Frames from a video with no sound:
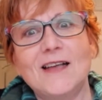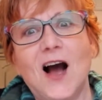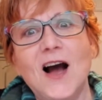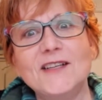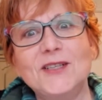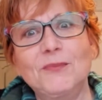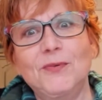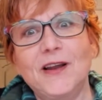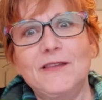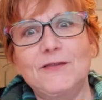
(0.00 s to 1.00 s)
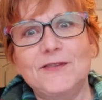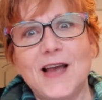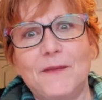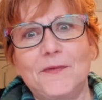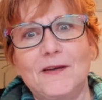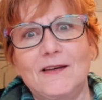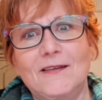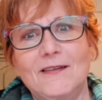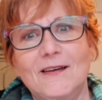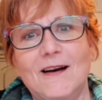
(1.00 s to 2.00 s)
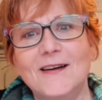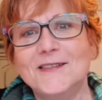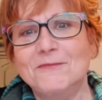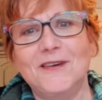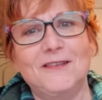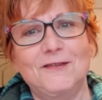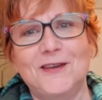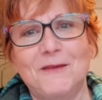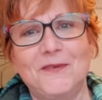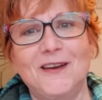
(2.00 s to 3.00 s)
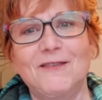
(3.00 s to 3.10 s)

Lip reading: awesome breakthroughs happened. Awesome breakthroughs happened.